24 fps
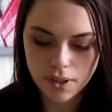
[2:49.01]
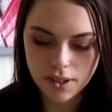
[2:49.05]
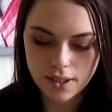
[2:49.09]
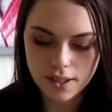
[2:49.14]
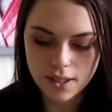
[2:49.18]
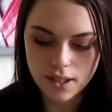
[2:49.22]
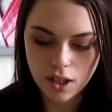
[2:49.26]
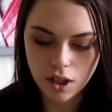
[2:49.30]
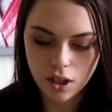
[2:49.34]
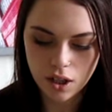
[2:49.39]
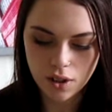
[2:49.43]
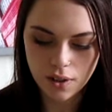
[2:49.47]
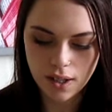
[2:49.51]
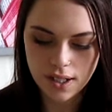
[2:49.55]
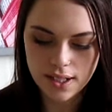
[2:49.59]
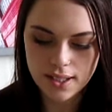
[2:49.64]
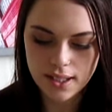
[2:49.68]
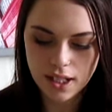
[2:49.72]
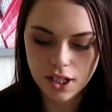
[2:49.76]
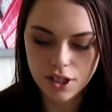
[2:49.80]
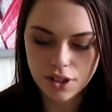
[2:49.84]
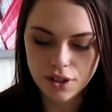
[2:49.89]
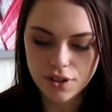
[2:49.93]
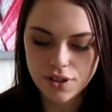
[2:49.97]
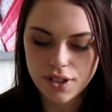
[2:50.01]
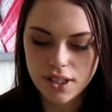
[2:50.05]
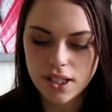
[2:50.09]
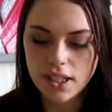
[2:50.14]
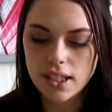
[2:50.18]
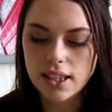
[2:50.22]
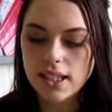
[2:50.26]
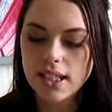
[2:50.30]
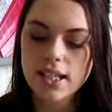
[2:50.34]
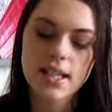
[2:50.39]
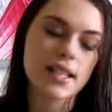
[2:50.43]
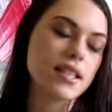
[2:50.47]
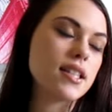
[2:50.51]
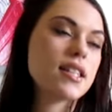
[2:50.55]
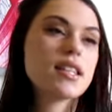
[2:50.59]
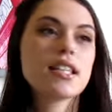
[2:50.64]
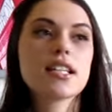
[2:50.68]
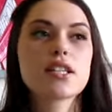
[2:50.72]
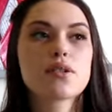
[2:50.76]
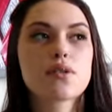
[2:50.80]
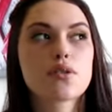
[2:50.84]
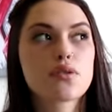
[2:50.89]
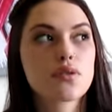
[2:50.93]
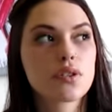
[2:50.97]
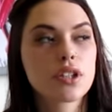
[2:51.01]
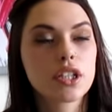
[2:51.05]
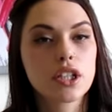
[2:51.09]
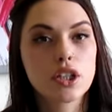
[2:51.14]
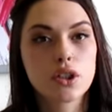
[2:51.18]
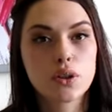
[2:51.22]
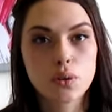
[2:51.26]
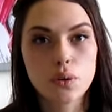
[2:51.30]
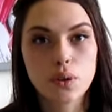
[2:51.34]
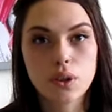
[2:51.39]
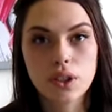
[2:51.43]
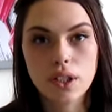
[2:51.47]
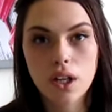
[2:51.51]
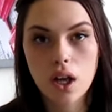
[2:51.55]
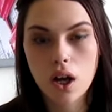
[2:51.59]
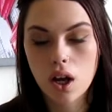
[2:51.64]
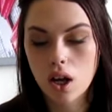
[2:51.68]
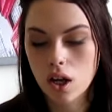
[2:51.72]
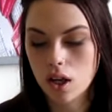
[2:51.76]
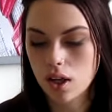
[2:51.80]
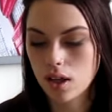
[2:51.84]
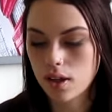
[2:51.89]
So I started using this. This is really good.